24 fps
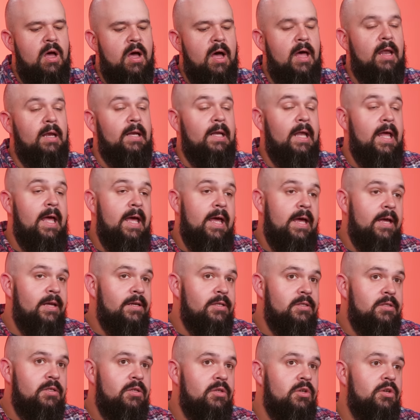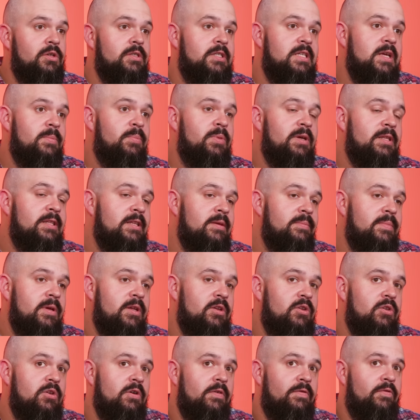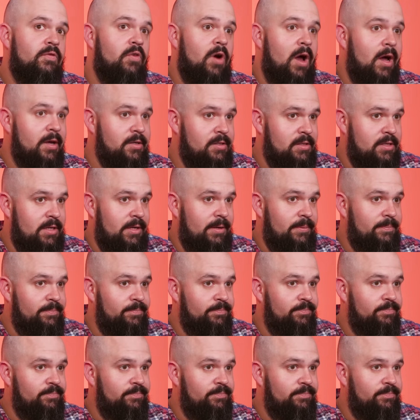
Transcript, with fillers: unless you're dipping them in your frosting.